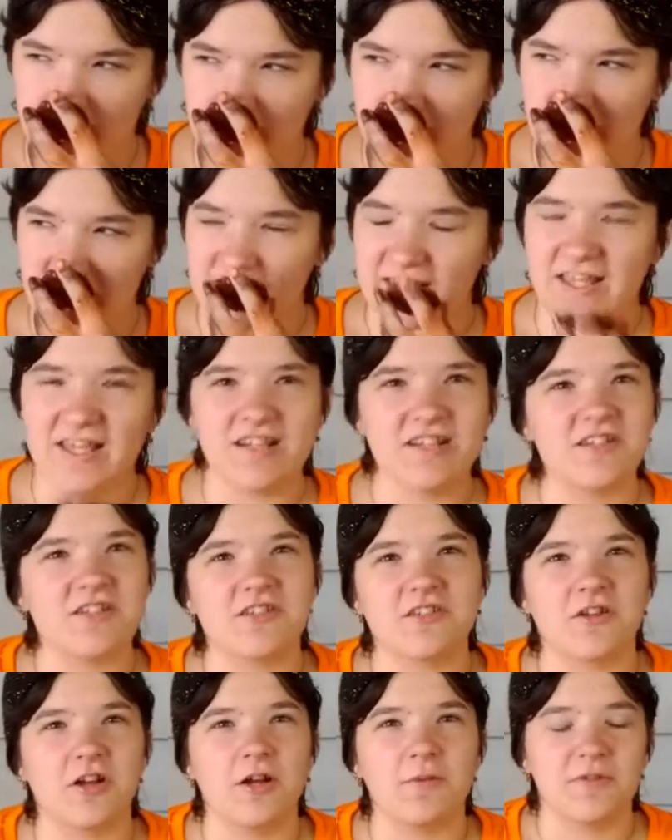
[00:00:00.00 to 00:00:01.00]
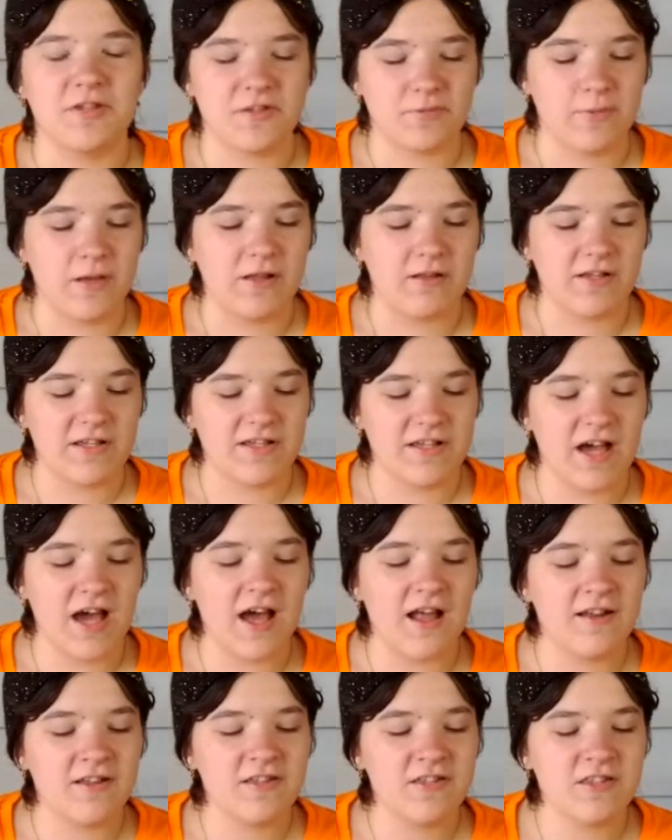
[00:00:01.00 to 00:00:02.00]
I can't describe the smell. It
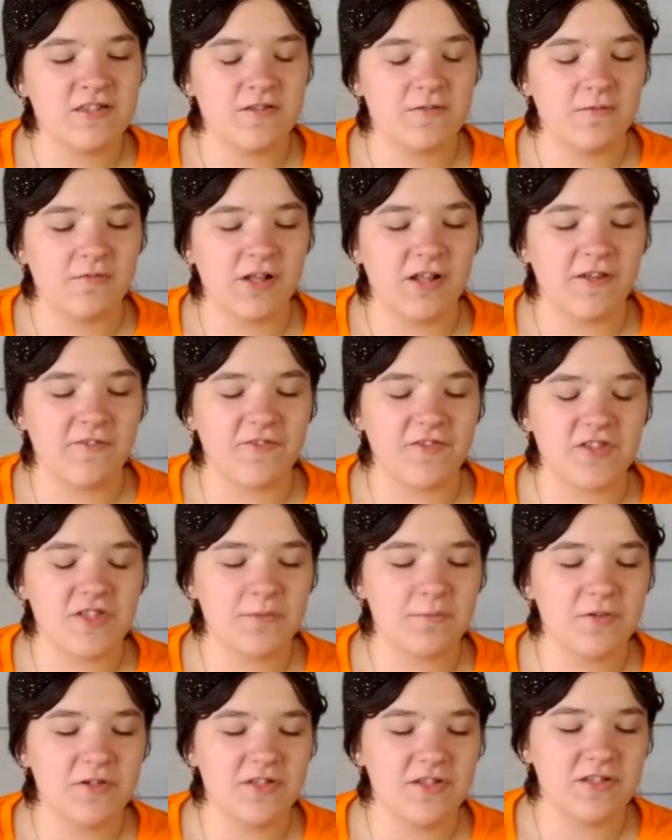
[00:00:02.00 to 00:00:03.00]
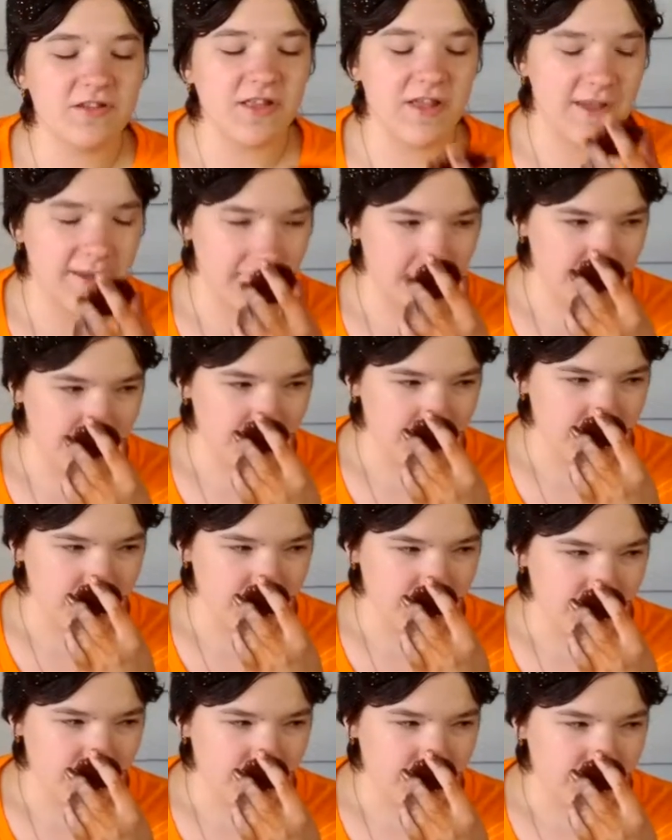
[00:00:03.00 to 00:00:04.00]
kind of, like, for some reason, like,
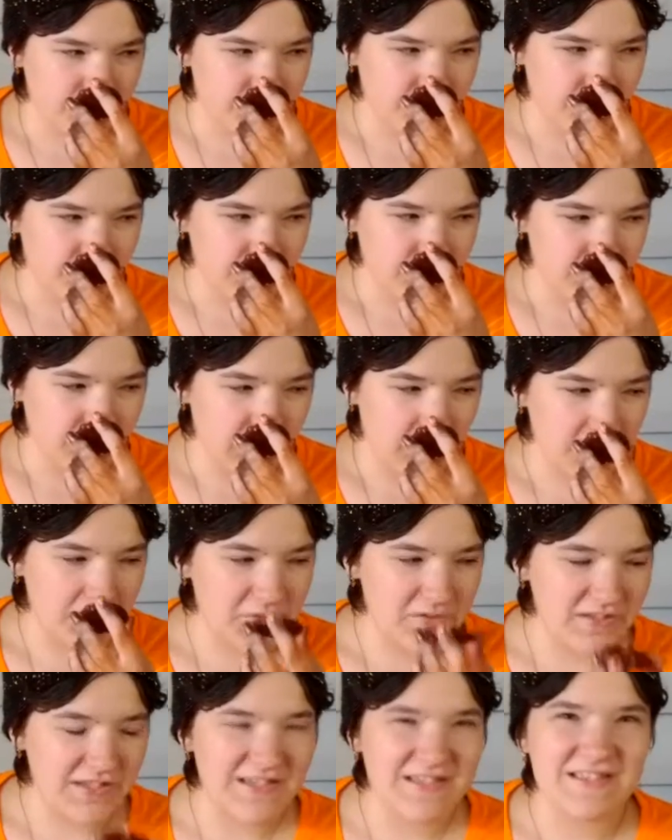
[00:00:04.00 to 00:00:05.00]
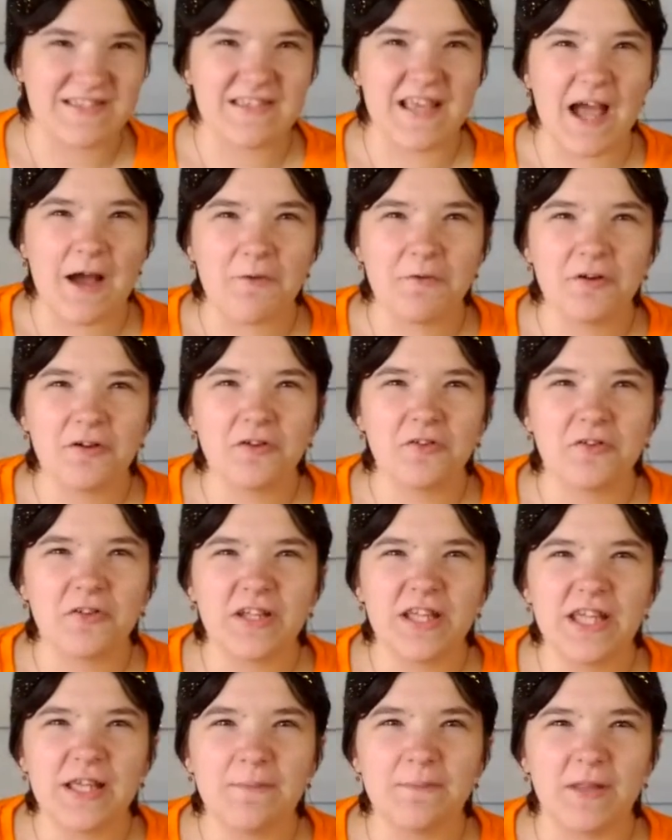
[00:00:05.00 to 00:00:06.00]
I want to say sour
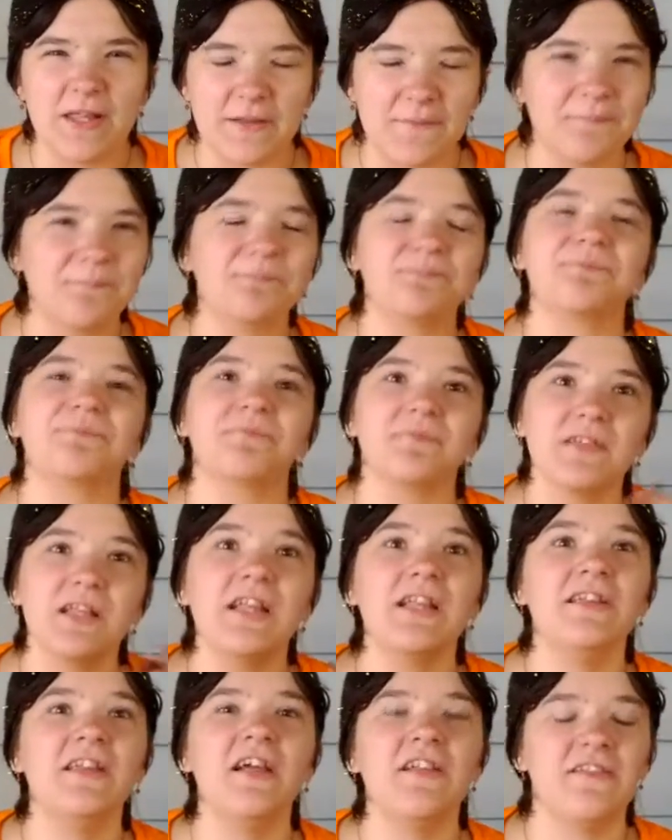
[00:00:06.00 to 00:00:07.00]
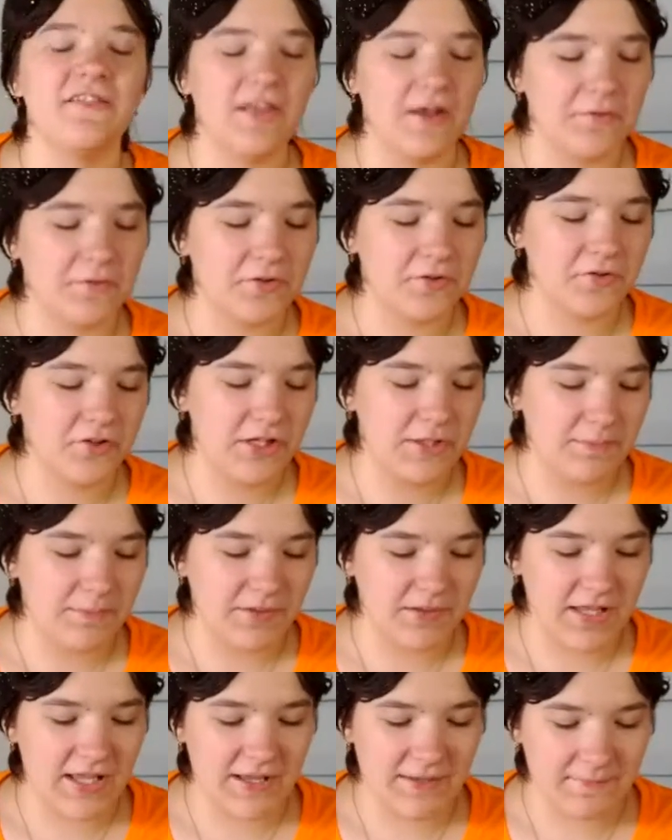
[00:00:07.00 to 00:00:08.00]
cream, like, not sour cream,
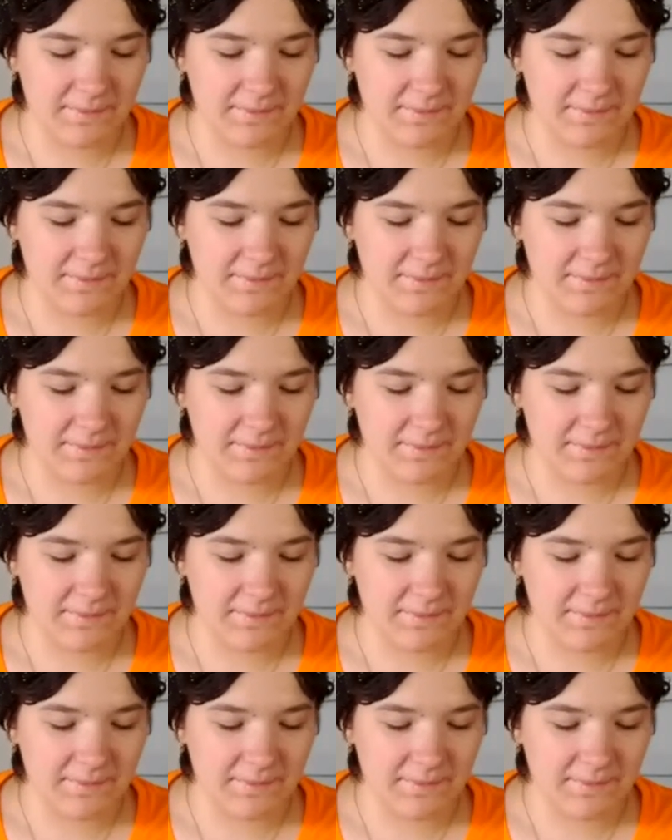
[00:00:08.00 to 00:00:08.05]
but, like,